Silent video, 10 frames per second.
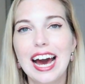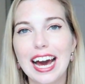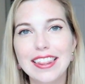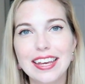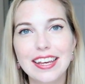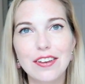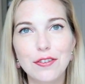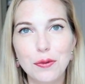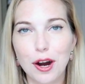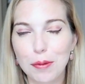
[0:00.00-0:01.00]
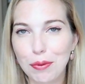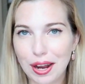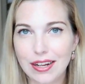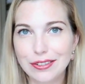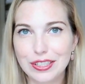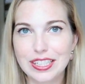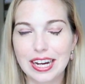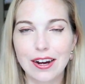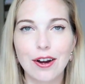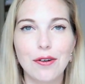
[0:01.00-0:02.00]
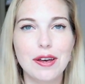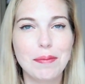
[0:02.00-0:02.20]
I think if you are brand new to tarot,